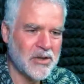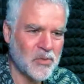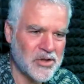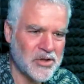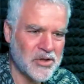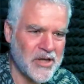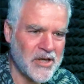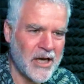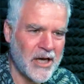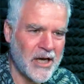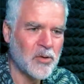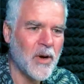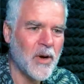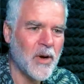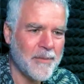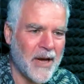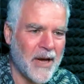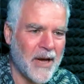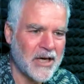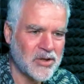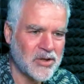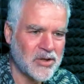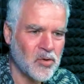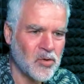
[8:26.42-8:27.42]
was how do I
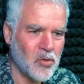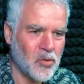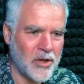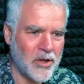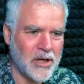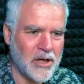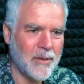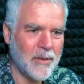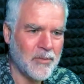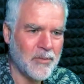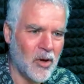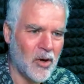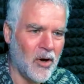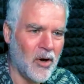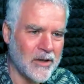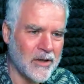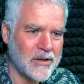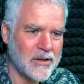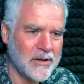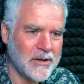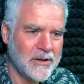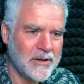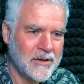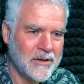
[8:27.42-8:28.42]
make sure that I'm not
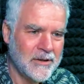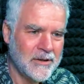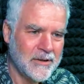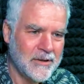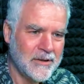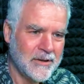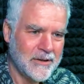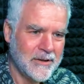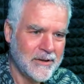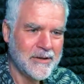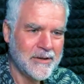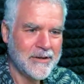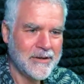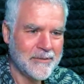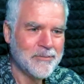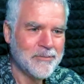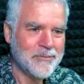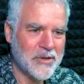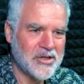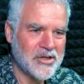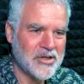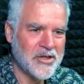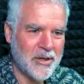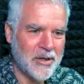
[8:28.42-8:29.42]

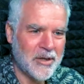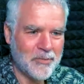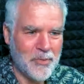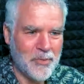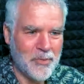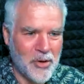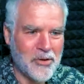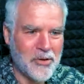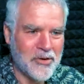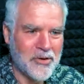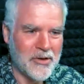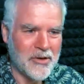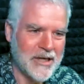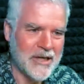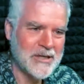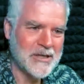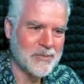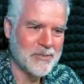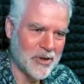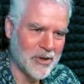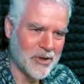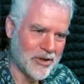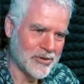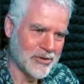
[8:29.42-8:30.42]
missing birthdays
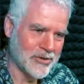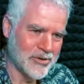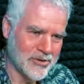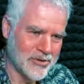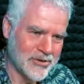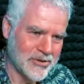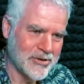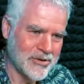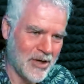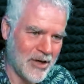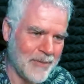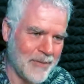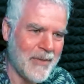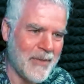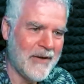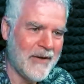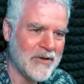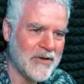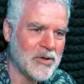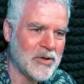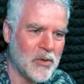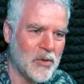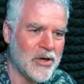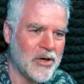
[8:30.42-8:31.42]
because I'm having
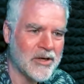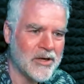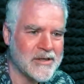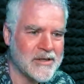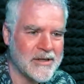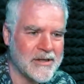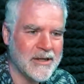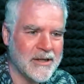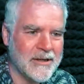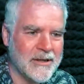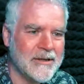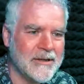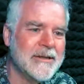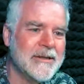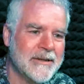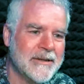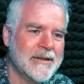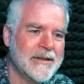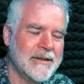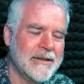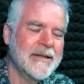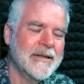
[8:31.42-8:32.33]
to work. So, mm-hmm.